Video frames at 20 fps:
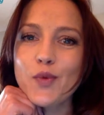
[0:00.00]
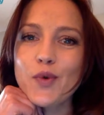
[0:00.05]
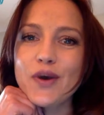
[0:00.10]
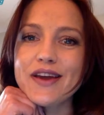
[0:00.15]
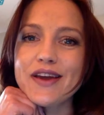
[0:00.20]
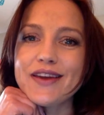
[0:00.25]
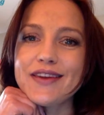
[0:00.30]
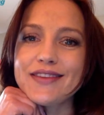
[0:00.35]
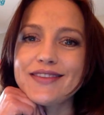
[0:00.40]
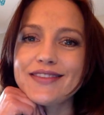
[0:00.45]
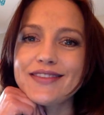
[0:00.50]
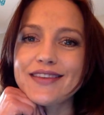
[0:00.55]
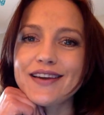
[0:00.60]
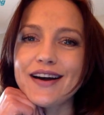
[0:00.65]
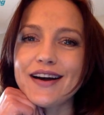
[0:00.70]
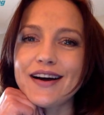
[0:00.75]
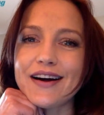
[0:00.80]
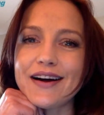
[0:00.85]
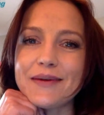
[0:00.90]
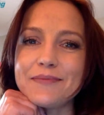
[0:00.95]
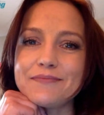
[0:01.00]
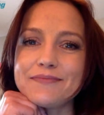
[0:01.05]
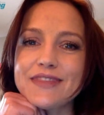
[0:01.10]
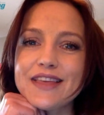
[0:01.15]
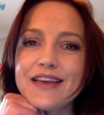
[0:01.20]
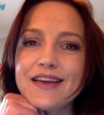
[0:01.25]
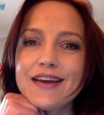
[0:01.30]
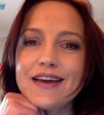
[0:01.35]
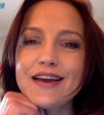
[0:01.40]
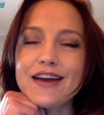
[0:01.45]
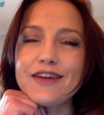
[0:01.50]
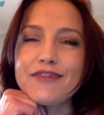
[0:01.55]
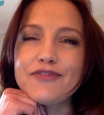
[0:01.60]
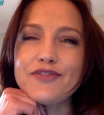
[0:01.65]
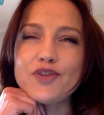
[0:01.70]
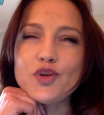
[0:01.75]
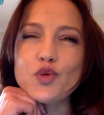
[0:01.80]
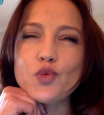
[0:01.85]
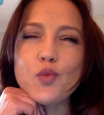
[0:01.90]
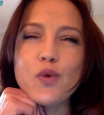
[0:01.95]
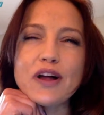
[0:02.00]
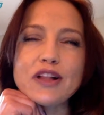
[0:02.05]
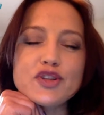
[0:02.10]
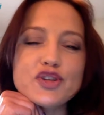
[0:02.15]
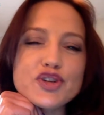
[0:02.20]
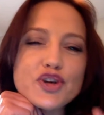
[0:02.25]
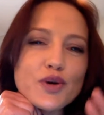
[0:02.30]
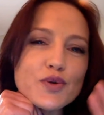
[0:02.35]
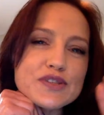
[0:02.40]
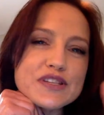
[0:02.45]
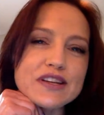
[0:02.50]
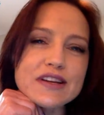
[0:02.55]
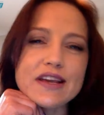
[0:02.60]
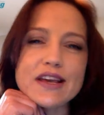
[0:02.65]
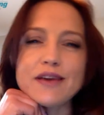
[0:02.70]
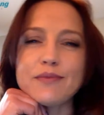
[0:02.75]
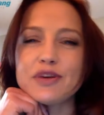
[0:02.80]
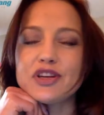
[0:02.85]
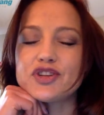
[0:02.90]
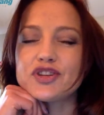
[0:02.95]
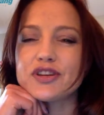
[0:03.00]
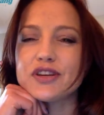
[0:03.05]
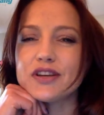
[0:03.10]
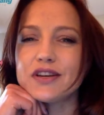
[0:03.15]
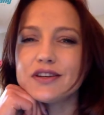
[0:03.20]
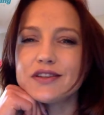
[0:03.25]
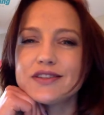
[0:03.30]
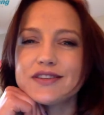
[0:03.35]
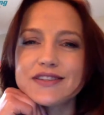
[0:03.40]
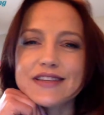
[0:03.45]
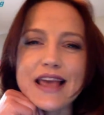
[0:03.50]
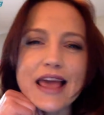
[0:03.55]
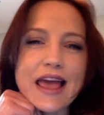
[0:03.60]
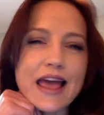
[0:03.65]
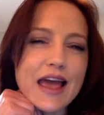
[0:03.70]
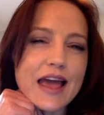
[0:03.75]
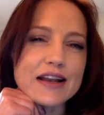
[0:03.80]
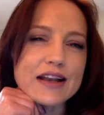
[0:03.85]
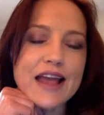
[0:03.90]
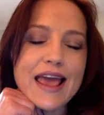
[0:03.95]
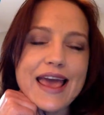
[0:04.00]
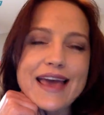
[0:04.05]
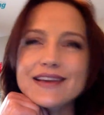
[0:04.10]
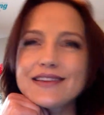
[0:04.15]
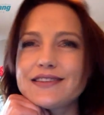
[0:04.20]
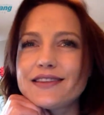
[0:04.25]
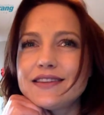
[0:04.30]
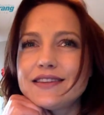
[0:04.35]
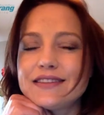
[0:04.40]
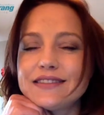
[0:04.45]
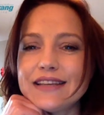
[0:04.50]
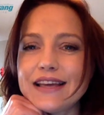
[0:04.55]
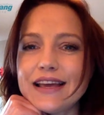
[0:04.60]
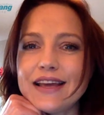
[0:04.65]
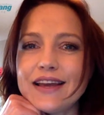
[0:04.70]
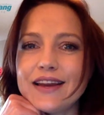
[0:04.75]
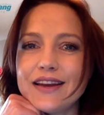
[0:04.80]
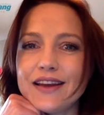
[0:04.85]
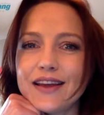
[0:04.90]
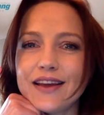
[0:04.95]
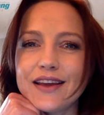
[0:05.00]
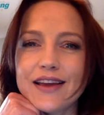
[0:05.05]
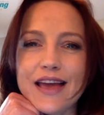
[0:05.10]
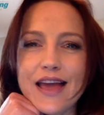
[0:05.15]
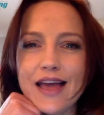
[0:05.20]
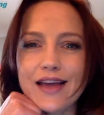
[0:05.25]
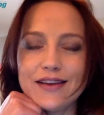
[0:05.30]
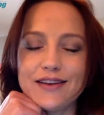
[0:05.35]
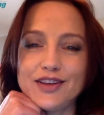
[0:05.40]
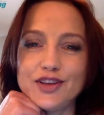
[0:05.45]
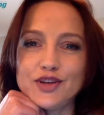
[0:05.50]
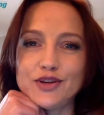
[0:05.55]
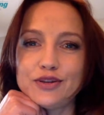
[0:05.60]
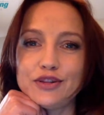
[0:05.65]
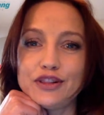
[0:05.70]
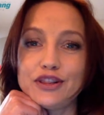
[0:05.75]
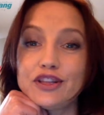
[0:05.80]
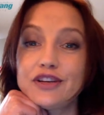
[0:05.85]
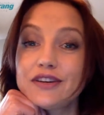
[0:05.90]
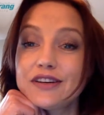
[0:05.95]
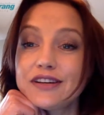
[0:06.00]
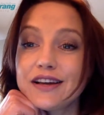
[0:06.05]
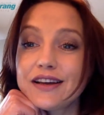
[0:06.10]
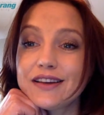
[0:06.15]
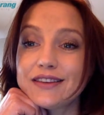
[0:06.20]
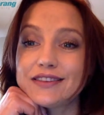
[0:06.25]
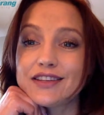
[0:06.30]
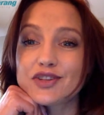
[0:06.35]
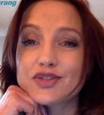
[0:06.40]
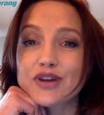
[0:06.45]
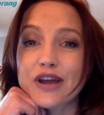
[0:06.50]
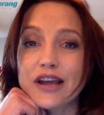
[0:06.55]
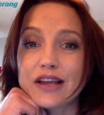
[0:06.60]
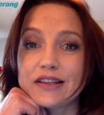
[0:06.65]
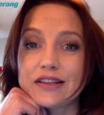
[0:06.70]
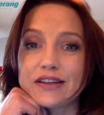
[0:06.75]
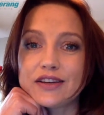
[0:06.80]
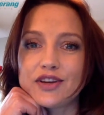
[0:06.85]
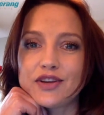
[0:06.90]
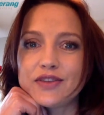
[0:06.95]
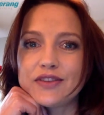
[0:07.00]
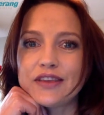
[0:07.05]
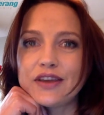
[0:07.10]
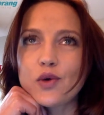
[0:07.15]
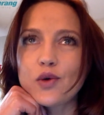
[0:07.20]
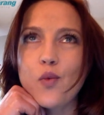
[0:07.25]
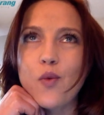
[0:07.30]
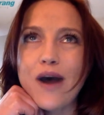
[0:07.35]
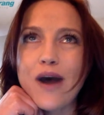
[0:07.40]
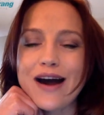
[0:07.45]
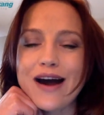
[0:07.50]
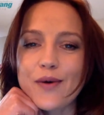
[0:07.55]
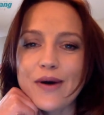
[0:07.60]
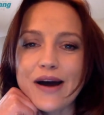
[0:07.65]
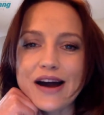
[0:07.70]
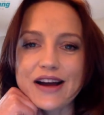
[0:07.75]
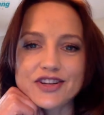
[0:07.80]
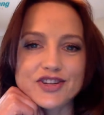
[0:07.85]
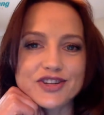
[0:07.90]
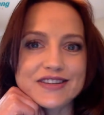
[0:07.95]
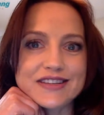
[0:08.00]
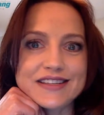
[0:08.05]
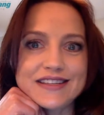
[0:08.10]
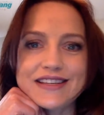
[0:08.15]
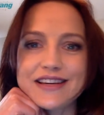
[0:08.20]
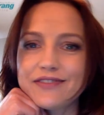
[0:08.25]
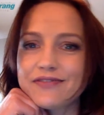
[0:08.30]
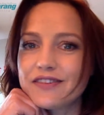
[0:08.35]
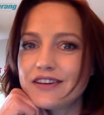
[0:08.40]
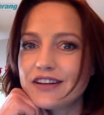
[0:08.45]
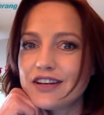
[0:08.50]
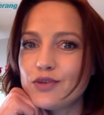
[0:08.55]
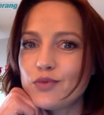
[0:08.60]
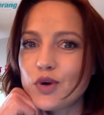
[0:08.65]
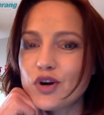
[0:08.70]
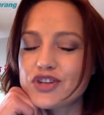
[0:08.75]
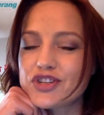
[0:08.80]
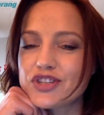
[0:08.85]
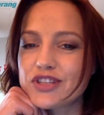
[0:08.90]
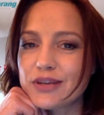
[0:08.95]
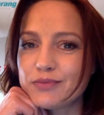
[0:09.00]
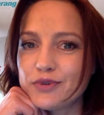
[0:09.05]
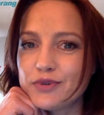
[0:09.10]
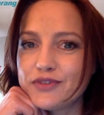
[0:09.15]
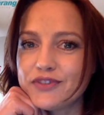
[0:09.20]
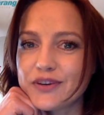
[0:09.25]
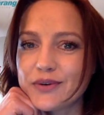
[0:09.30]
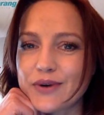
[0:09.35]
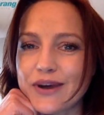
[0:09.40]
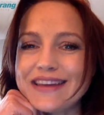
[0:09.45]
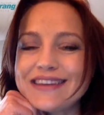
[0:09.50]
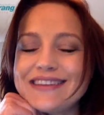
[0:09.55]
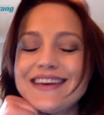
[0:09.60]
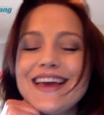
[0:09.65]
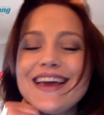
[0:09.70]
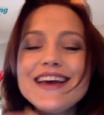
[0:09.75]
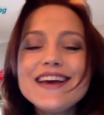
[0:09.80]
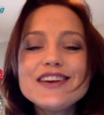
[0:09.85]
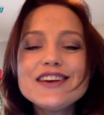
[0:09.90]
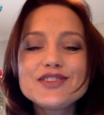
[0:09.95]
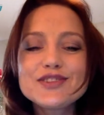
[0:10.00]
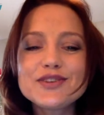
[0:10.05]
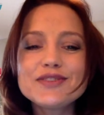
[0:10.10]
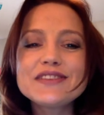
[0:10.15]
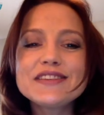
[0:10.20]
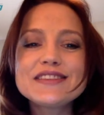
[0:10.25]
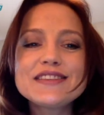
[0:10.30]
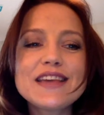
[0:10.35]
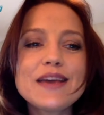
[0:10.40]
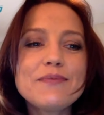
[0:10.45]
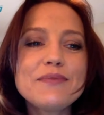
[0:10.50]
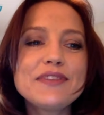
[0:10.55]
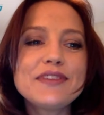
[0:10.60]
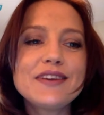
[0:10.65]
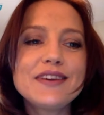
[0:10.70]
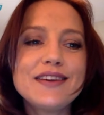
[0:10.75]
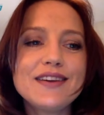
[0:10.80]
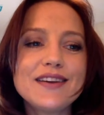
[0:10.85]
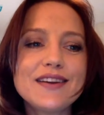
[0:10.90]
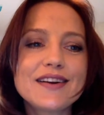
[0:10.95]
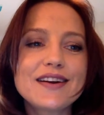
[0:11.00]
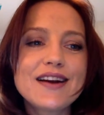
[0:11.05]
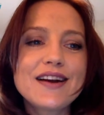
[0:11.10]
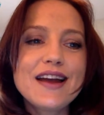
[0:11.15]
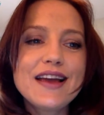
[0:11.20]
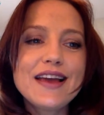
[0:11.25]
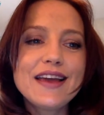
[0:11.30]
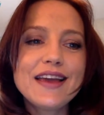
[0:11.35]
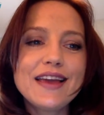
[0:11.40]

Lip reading: with a few well-chosen images and excellent editing, and you look at the trailer and you think, wow, I should definitely watch that movie, right? So it's the same thing here.